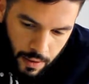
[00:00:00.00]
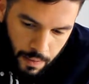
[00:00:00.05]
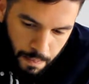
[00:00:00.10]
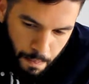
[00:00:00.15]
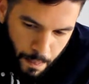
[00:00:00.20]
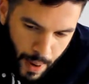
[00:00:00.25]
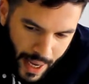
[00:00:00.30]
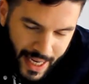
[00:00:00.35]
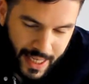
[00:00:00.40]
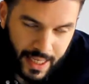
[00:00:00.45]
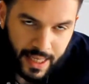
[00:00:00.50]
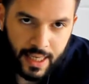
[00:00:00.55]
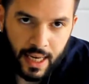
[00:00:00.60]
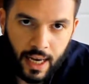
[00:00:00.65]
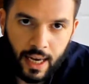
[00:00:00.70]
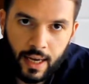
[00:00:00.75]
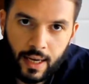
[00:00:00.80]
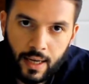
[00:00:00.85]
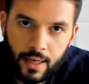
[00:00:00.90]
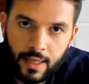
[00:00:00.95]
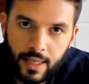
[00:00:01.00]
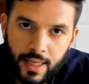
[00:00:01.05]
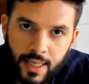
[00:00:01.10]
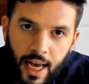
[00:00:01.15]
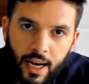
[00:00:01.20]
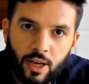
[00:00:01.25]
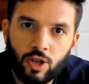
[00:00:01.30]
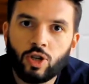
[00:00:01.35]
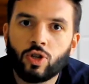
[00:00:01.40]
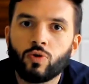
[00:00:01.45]
Basic
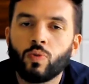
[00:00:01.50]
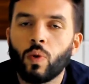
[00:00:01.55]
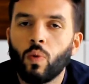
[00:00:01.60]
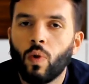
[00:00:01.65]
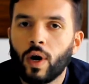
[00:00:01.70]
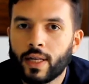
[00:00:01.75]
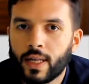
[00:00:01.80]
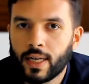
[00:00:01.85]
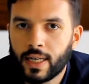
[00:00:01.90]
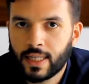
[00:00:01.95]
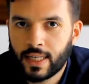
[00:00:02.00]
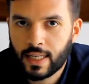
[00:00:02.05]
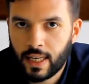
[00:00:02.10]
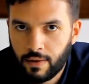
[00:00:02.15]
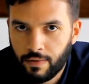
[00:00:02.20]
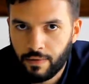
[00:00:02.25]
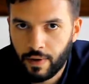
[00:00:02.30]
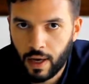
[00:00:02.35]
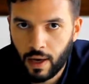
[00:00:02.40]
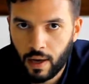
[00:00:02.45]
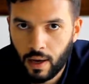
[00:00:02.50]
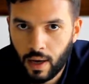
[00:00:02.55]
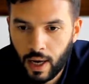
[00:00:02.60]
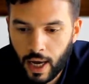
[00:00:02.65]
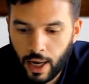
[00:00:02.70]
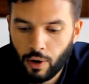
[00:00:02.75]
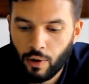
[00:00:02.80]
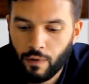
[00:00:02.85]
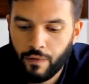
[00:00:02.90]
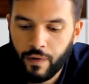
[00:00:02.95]
sections we want in a CV, and
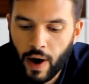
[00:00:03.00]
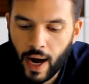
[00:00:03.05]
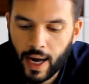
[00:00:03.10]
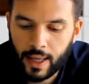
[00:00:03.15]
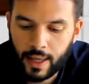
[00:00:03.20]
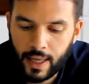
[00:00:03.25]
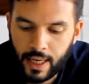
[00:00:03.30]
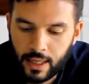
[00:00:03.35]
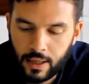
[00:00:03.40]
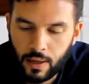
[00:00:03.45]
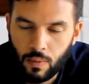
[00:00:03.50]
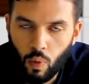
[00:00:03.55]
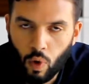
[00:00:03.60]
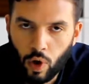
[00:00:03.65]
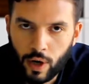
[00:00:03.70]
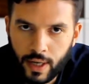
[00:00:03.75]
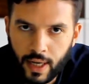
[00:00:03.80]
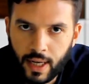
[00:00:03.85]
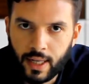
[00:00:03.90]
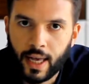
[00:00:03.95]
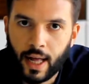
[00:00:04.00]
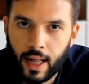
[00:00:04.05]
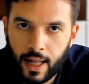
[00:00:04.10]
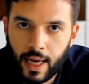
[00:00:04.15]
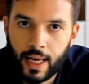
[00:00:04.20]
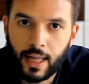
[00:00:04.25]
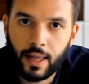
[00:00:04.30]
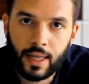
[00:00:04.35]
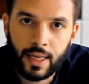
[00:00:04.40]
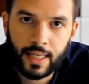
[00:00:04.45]
you'll find this in more detail
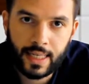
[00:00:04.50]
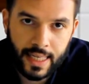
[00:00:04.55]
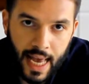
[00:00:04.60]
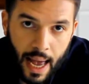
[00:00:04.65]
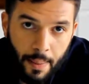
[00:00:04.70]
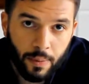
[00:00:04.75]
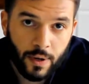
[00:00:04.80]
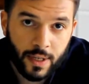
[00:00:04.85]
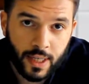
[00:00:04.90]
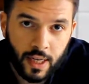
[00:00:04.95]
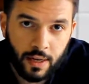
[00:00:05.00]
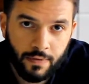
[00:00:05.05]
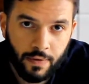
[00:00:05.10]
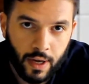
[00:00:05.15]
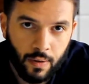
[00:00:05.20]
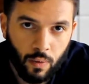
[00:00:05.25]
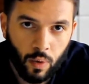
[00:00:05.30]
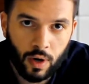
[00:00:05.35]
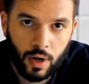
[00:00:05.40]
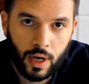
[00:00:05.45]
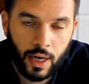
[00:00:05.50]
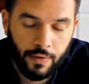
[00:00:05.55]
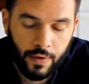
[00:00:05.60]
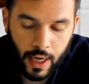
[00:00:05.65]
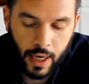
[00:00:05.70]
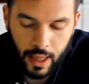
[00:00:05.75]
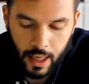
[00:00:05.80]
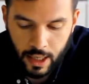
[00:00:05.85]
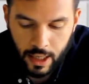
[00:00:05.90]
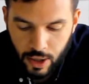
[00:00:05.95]
in the sample CV we're leaving
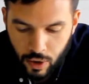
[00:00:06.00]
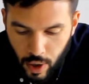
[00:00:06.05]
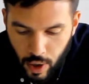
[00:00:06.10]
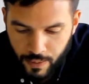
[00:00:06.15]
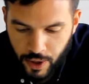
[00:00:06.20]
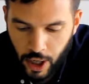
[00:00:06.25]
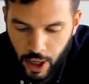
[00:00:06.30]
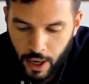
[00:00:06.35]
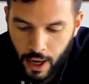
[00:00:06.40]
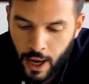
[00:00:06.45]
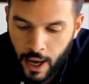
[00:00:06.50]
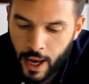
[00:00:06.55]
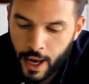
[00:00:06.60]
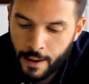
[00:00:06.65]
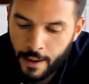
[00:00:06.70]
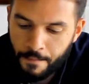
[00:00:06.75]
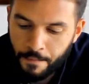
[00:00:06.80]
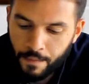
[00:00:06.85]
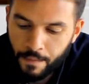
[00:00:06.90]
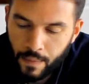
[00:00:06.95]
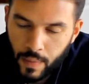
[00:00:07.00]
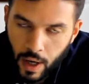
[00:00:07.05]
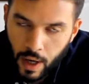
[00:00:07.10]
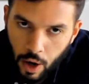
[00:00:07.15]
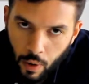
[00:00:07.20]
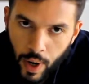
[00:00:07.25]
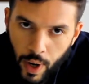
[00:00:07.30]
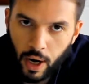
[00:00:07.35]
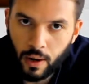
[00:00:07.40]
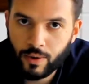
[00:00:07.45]
in the description.
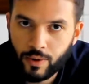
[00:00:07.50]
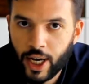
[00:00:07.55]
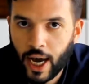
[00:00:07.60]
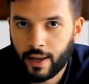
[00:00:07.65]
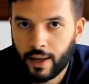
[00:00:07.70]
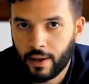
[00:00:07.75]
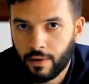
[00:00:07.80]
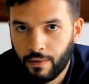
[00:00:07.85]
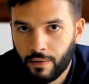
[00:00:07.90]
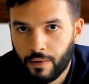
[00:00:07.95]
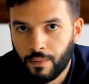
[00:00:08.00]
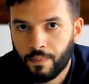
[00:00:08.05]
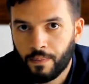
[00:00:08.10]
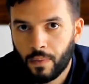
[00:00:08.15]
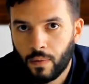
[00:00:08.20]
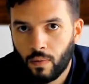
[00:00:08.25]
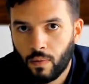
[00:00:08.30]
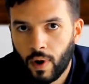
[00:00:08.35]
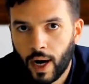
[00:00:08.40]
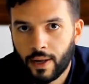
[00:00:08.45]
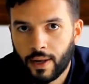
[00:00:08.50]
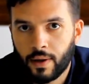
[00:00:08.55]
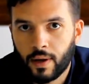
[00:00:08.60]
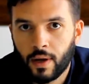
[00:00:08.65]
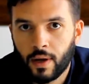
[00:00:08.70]
Career objective, right?